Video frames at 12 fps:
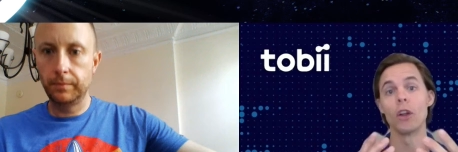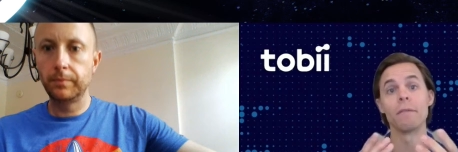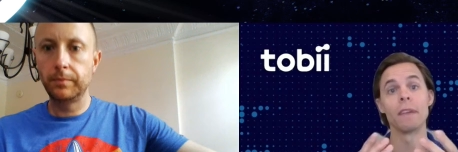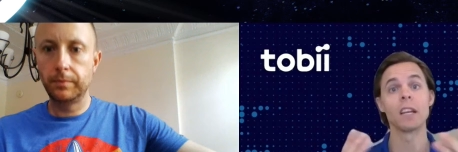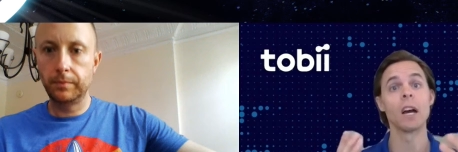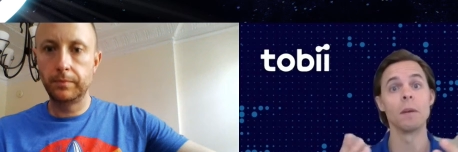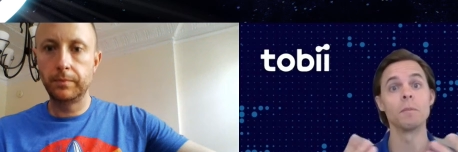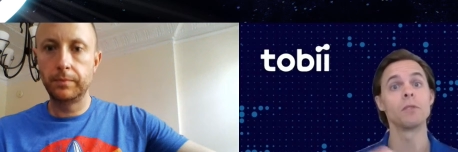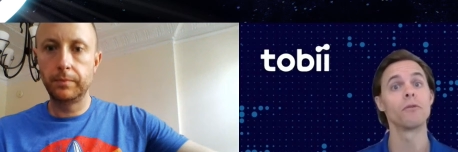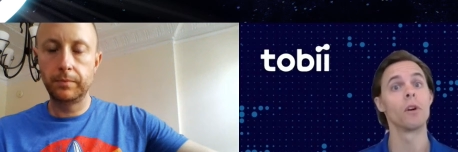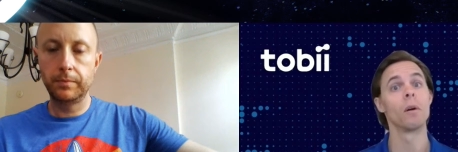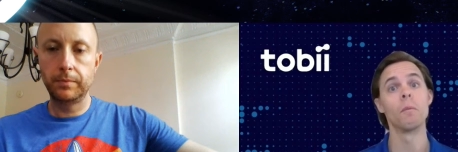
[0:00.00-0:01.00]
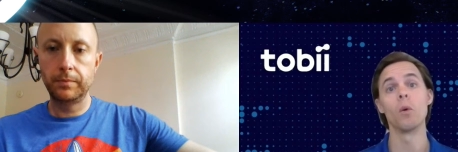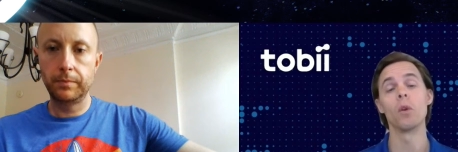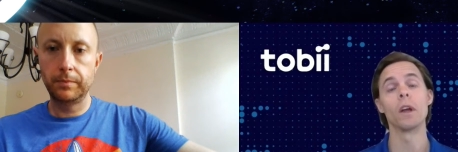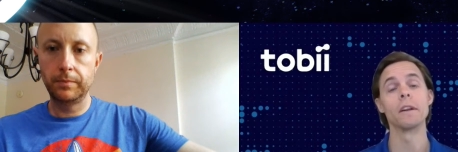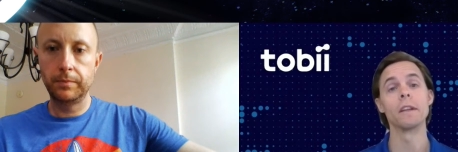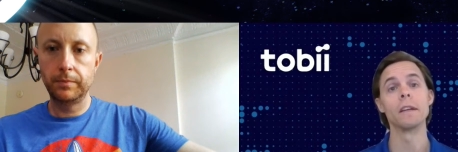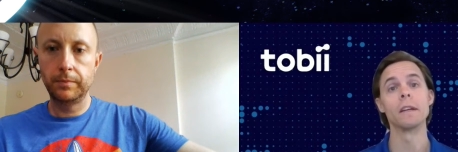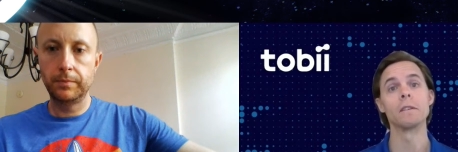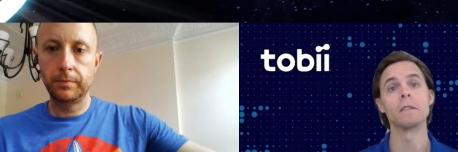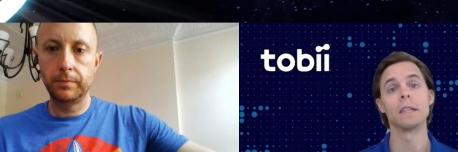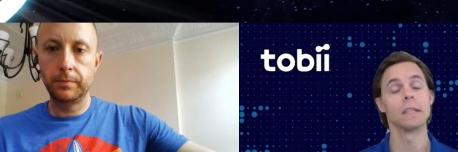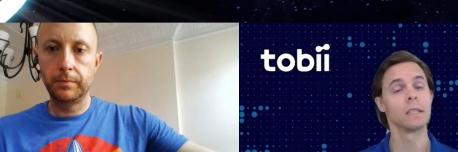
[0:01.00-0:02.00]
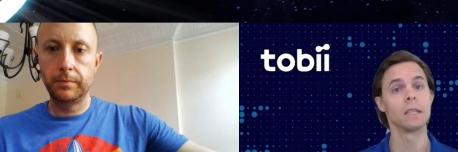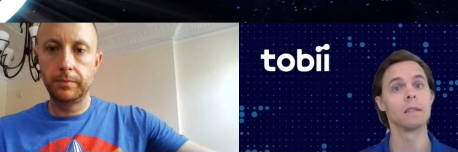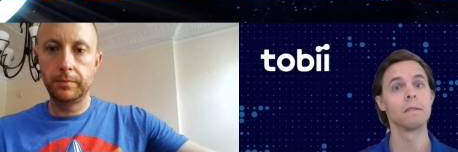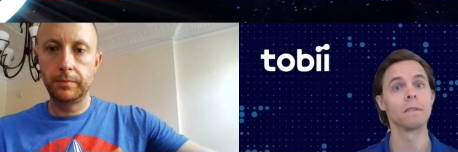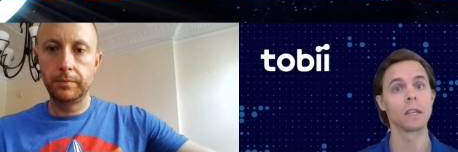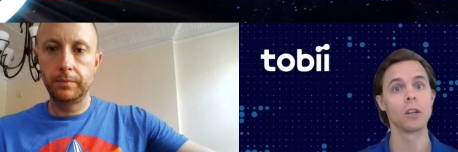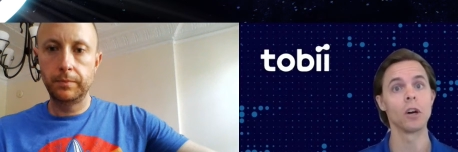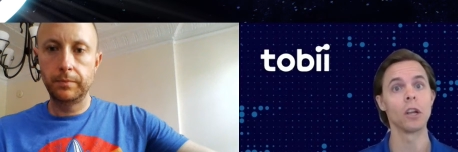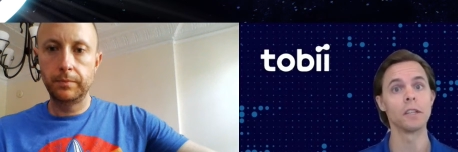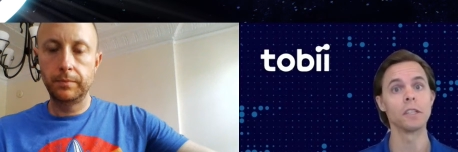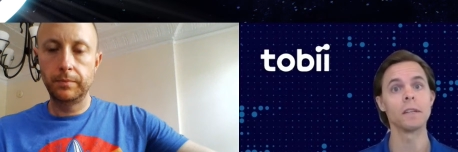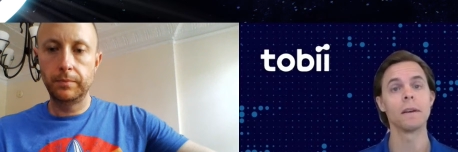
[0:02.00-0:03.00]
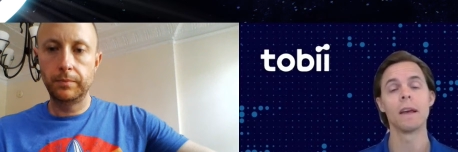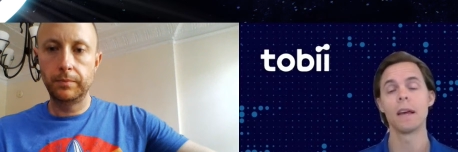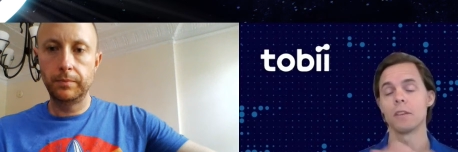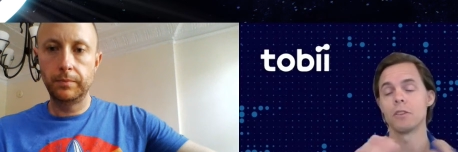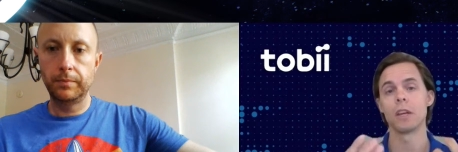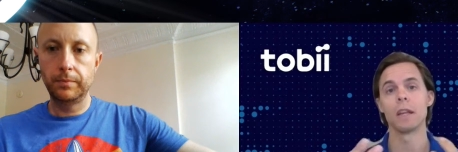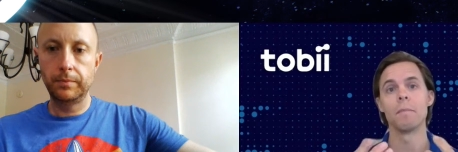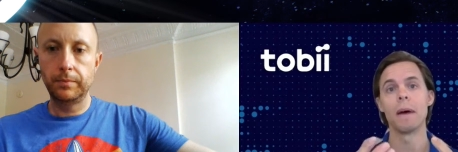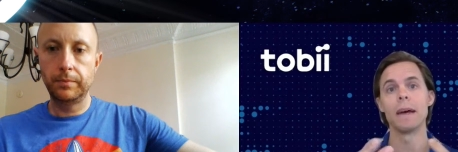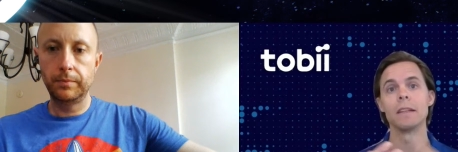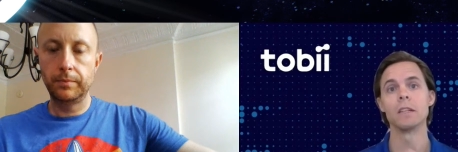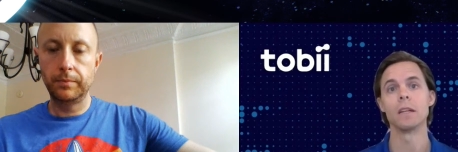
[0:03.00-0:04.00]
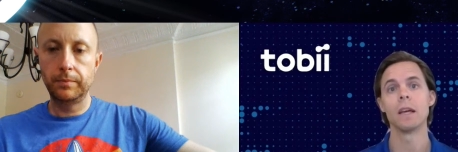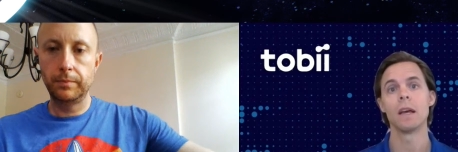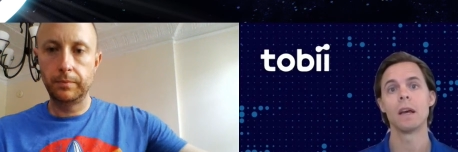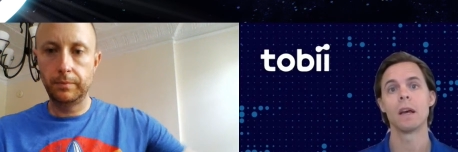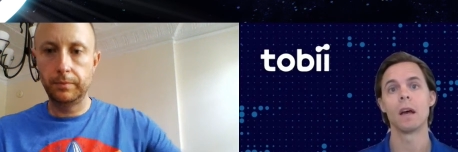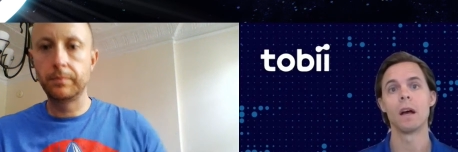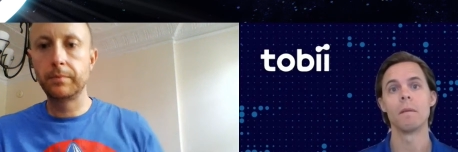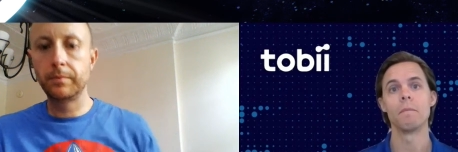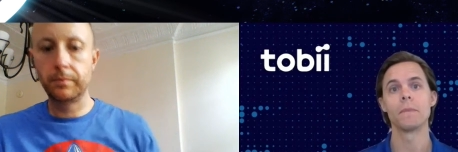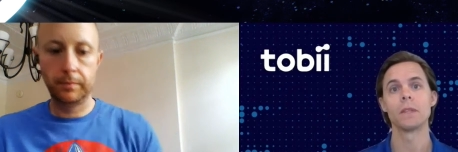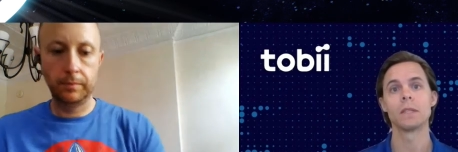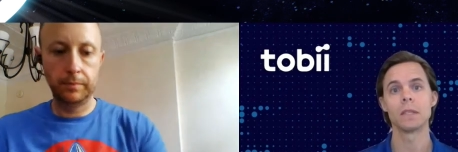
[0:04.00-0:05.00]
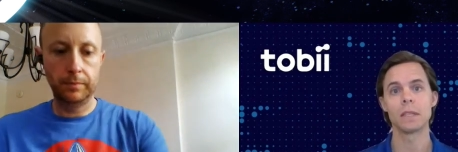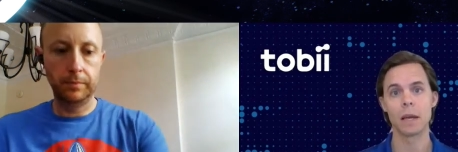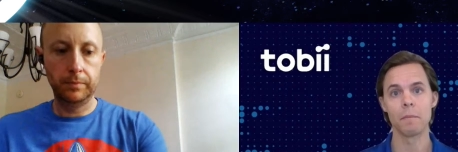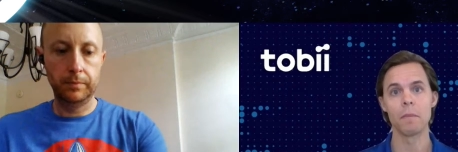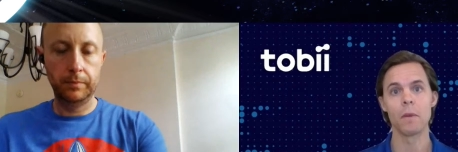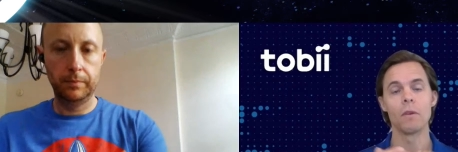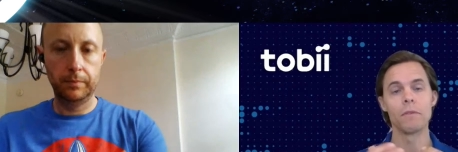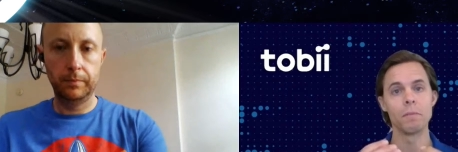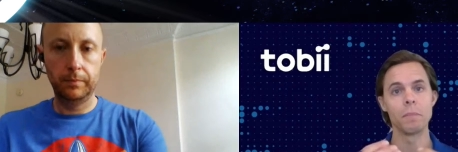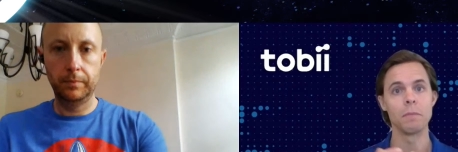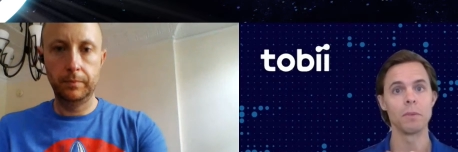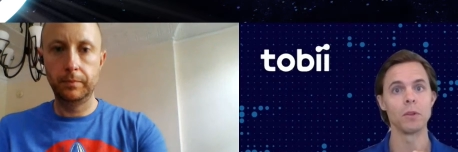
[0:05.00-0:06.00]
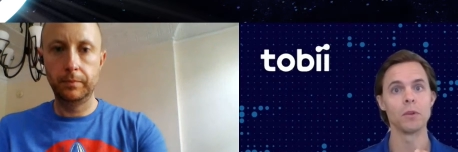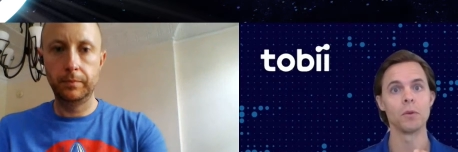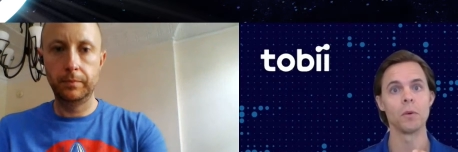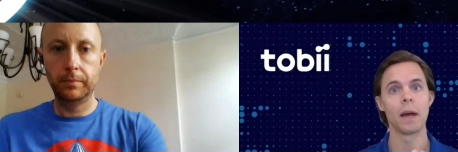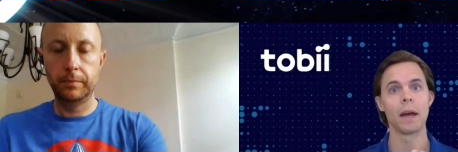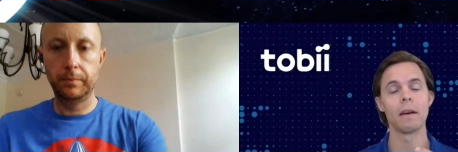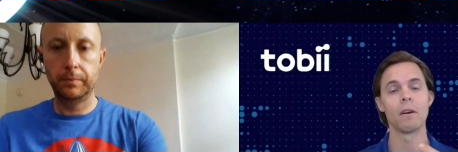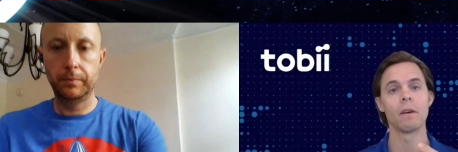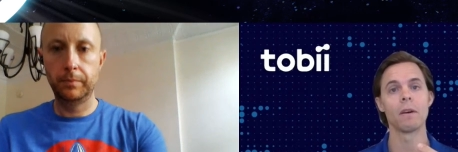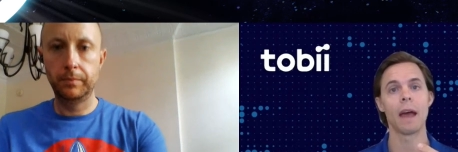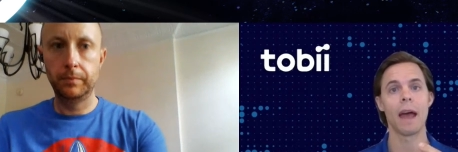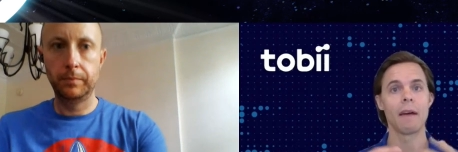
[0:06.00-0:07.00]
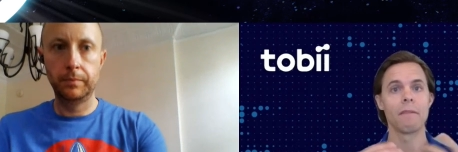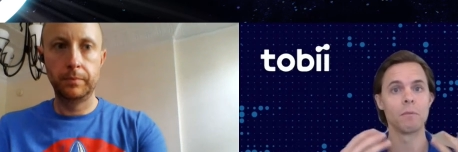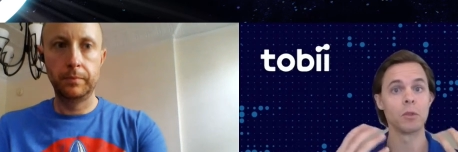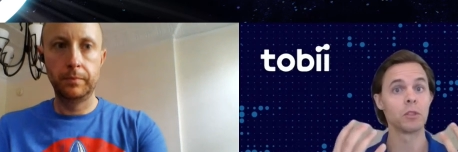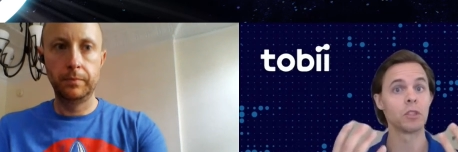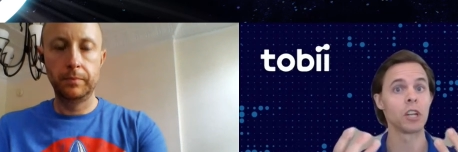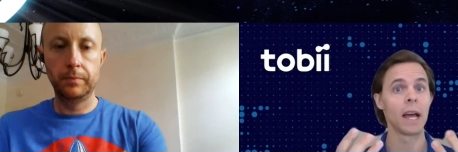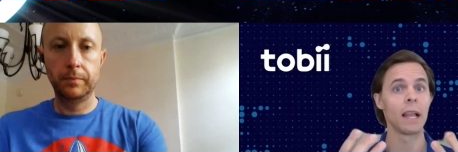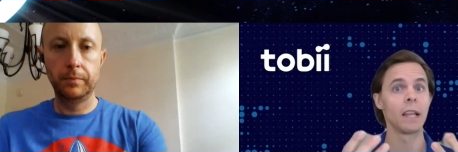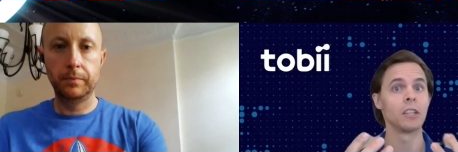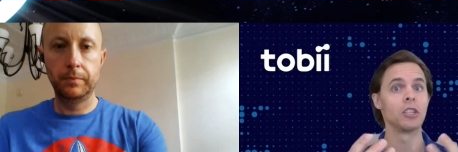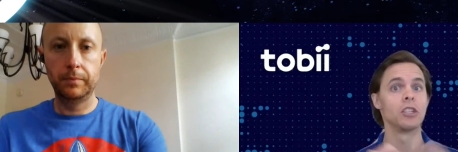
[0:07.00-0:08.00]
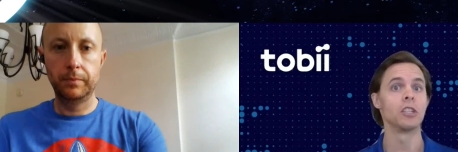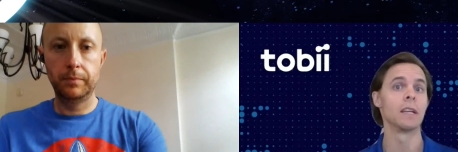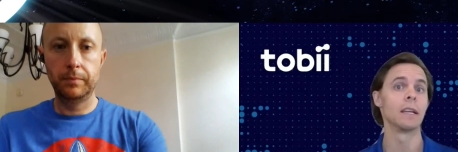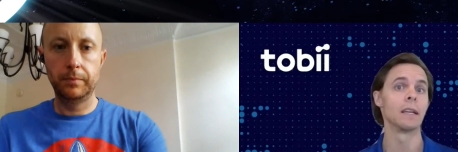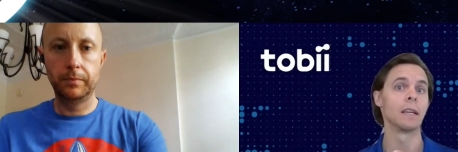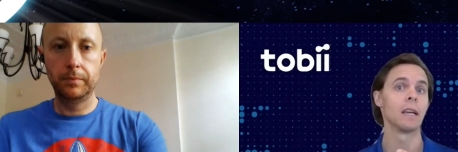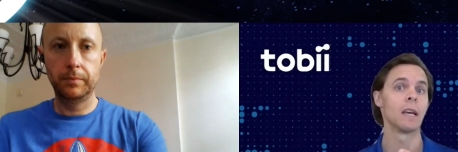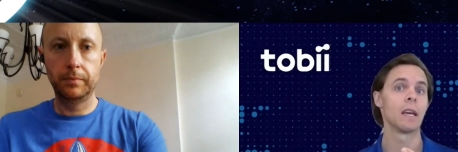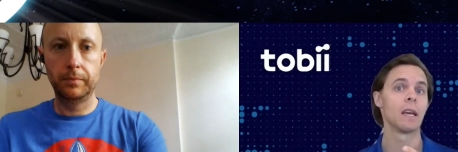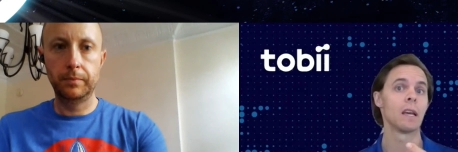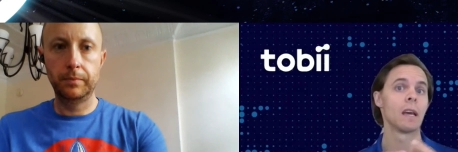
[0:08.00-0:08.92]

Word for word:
Speaker 1: a lot of that comes from all our years in assistive technology. As you can imagine, um, some of the people who ha- have the most challenging